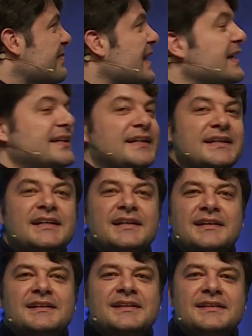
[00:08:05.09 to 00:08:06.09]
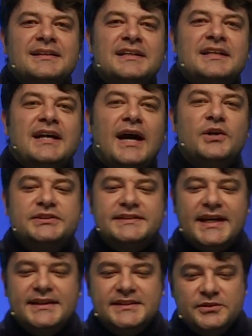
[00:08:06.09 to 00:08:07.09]
conferences. And the result
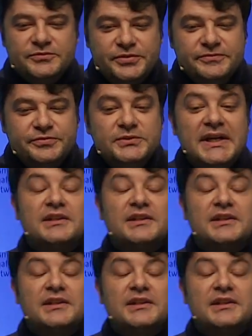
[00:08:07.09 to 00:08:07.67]
of that,